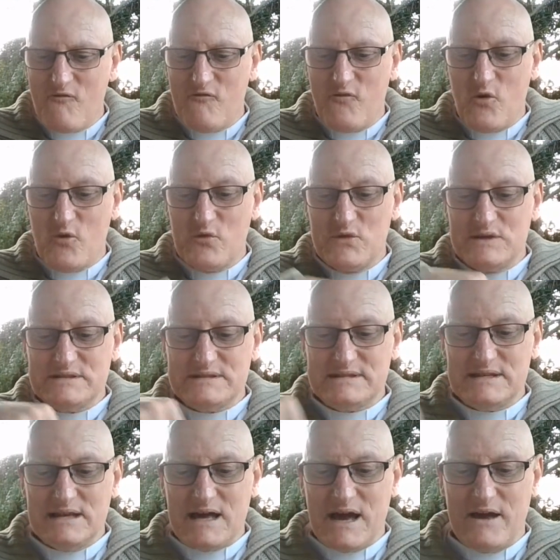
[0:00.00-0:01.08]
for
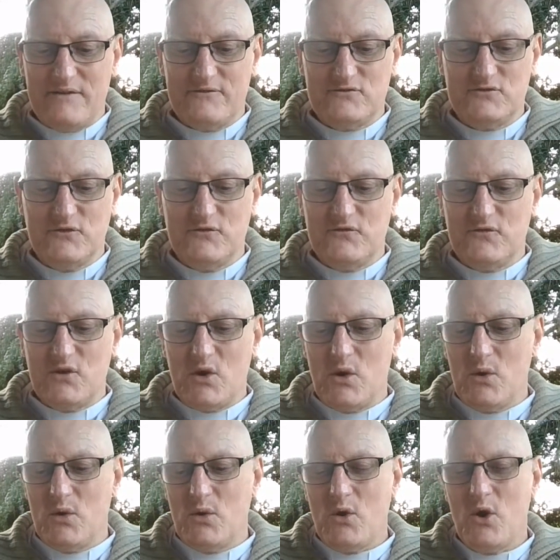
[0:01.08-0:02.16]
this life to
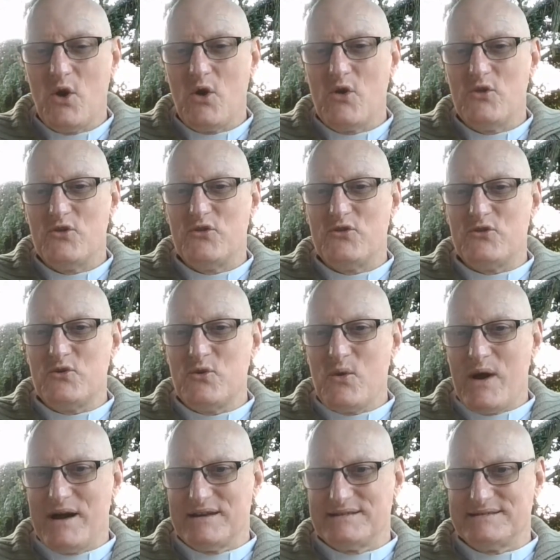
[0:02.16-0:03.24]
flow
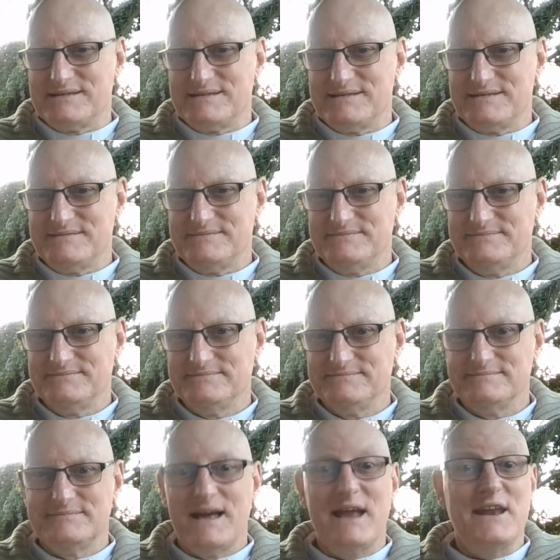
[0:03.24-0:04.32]
through us,
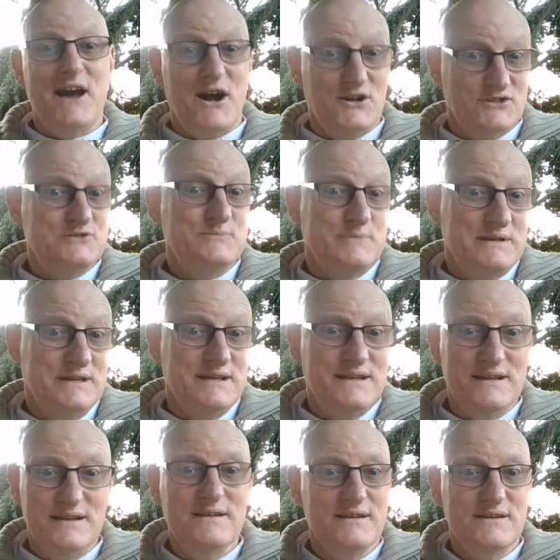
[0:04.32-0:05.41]
and ultimately
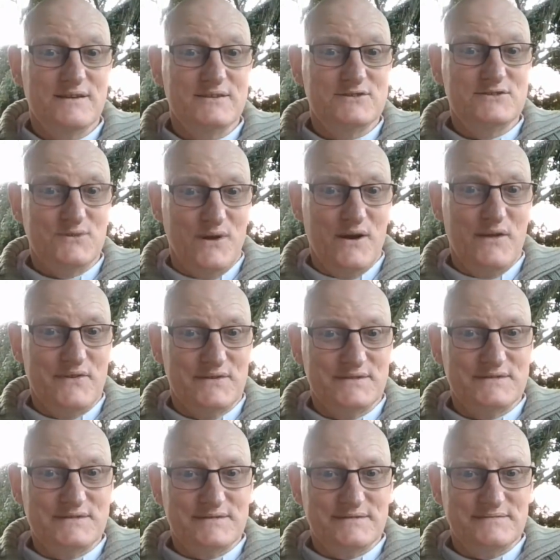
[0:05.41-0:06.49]
to
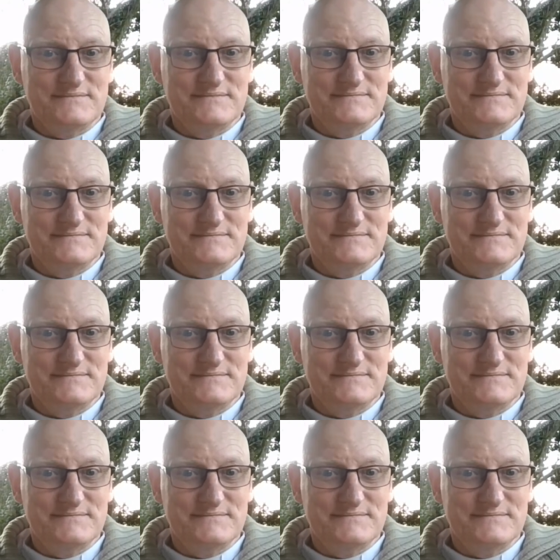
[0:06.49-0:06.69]
others.